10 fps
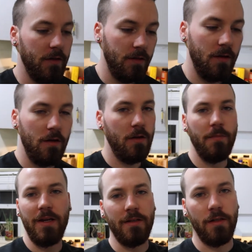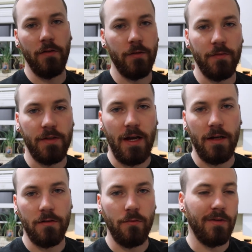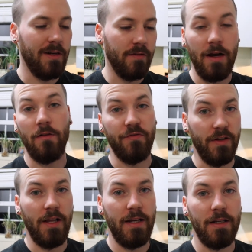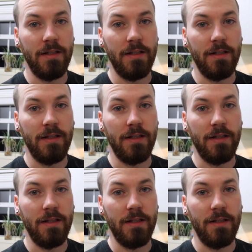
You know, you can make yourself some sides or whatever. I don't feel like it.